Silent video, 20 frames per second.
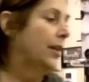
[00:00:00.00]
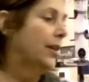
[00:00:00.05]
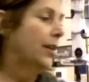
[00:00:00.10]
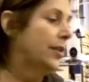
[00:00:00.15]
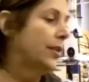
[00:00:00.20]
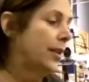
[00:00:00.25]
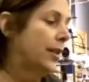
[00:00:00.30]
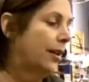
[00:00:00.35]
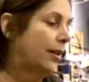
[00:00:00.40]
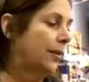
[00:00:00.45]

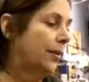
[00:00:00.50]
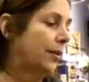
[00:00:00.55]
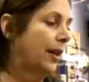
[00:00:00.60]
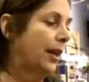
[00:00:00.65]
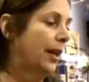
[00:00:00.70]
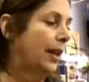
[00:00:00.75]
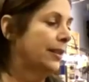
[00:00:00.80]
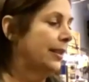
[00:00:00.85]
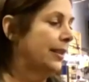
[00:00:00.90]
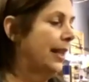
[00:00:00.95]
So
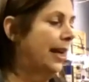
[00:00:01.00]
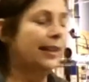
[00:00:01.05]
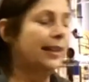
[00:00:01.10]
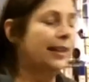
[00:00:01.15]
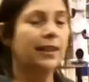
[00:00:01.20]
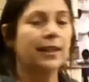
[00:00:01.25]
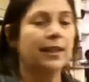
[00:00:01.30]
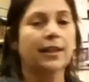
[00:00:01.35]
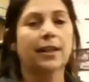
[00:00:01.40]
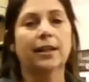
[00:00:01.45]
things
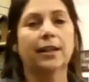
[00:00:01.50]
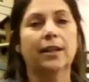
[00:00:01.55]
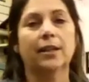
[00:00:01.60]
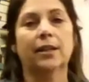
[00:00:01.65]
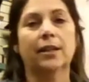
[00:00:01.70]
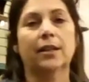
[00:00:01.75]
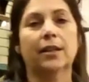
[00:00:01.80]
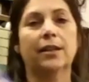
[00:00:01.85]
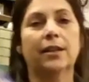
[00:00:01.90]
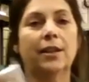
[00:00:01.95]
like the
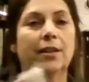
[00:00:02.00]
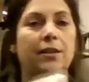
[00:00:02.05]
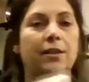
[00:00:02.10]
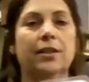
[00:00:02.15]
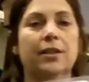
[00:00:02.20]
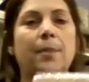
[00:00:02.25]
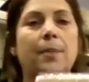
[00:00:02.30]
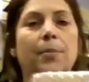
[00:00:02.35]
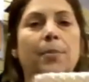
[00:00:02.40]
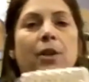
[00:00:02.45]

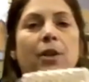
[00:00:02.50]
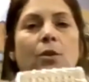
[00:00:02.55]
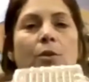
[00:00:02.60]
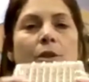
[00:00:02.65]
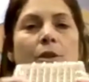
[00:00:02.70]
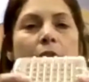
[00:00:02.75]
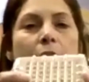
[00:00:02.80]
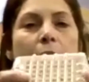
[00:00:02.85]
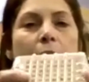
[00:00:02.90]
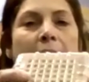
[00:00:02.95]
typical
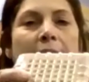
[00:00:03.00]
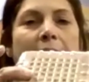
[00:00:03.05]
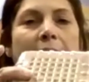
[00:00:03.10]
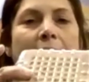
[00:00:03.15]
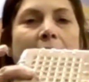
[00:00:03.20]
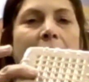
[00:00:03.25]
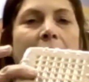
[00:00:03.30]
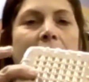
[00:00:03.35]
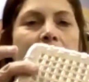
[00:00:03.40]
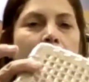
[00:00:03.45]
suet
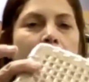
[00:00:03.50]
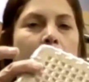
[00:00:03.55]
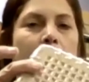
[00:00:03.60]
cakes,